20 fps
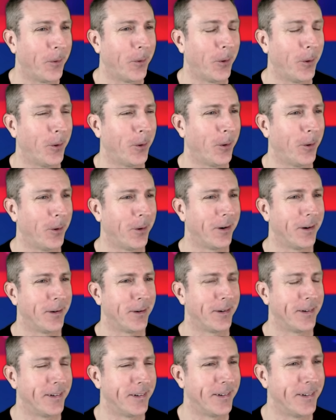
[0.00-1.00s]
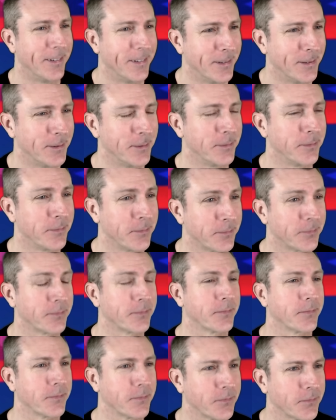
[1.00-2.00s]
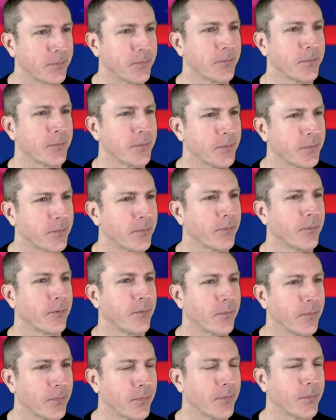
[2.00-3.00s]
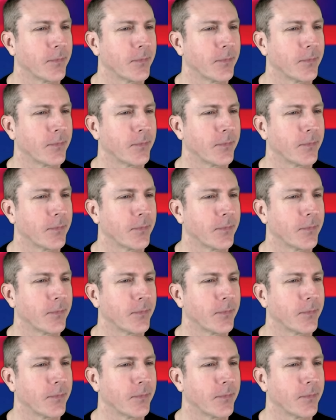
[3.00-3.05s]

This person isn't speaking.